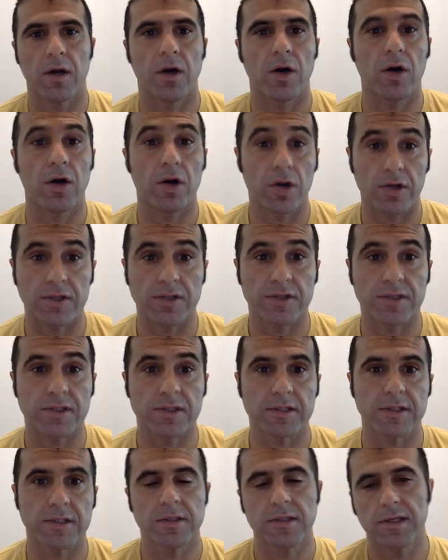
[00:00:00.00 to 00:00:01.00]

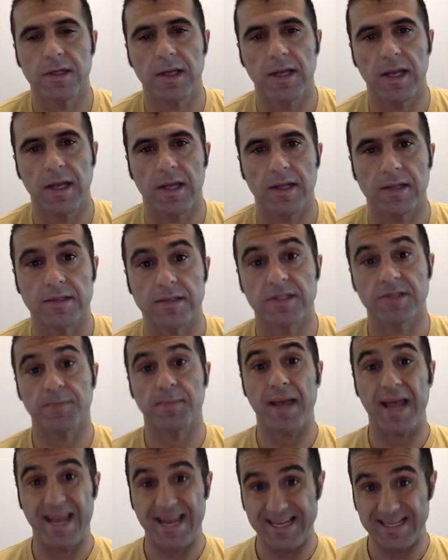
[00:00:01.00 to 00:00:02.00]
hearts, and
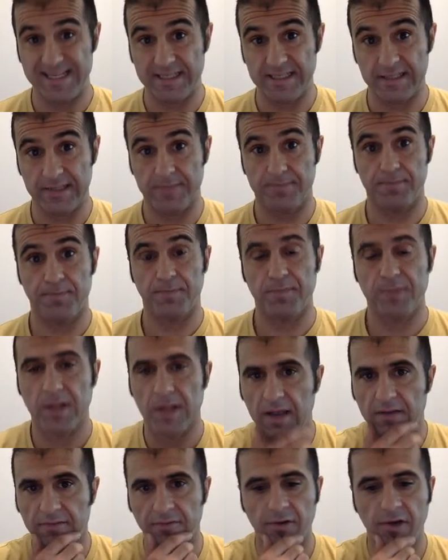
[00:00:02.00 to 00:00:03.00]
spades.
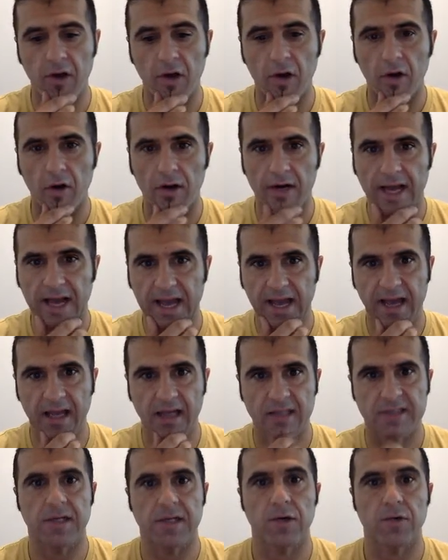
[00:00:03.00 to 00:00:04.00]
Every card
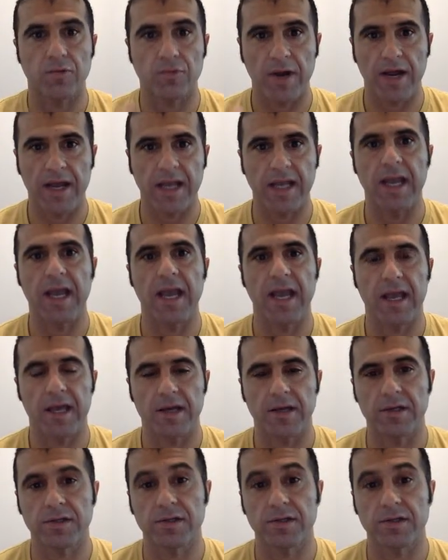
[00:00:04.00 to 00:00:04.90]
has a rank and a